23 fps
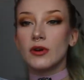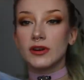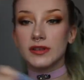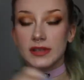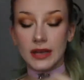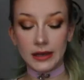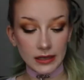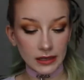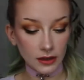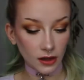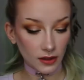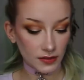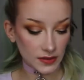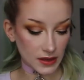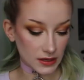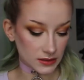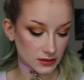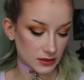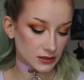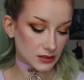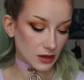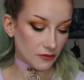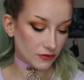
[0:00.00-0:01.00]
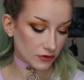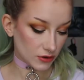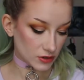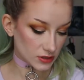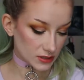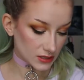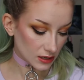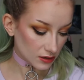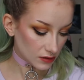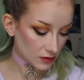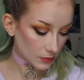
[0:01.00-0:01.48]
were exactly like this, except for
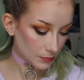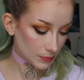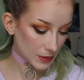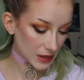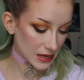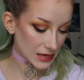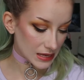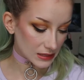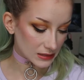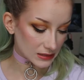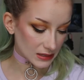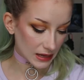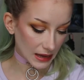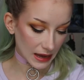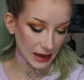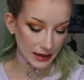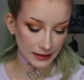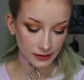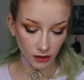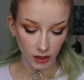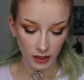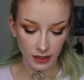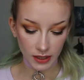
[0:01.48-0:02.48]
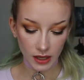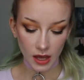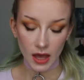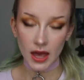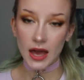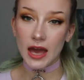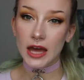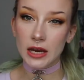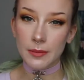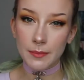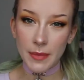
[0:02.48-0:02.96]
instead of the beads, they had like
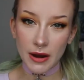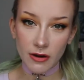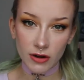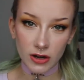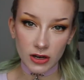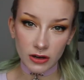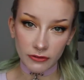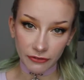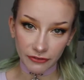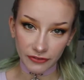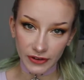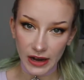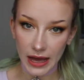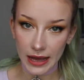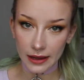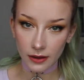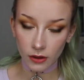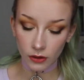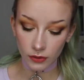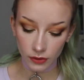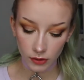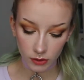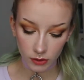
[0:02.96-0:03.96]
an American flag on